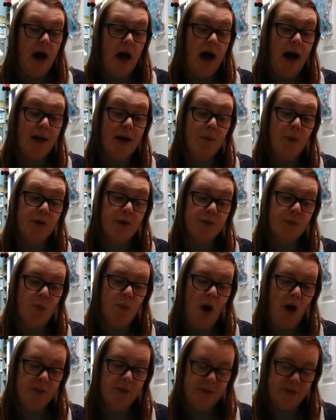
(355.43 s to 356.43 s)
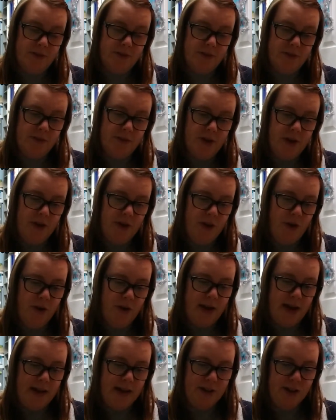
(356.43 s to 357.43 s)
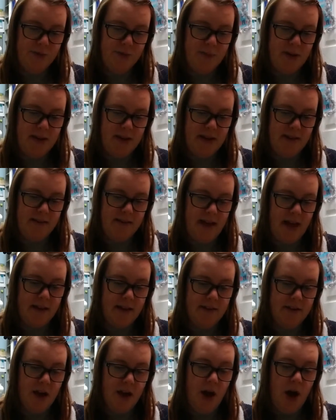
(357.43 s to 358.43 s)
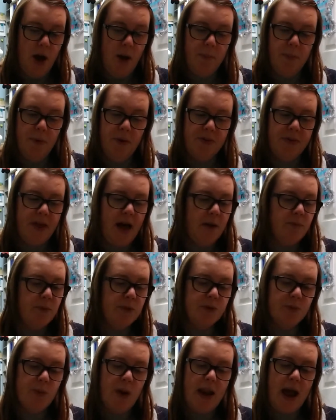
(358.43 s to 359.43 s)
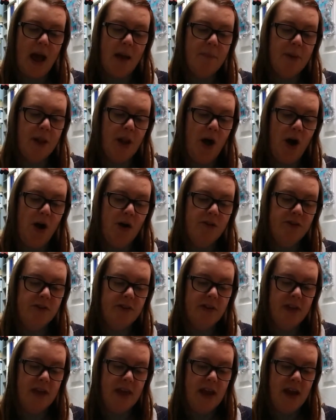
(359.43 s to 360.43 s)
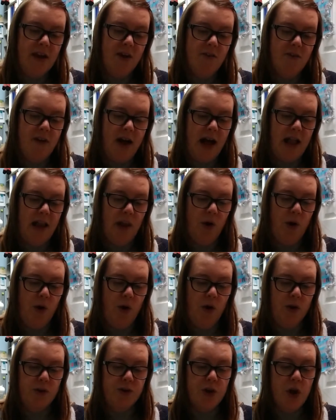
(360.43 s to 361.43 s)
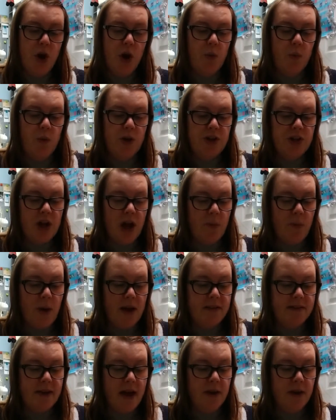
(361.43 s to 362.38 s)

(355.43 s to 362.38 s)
"I was once, young Englishman," he said, "but that was when I belonged to the year of our Lord, which I went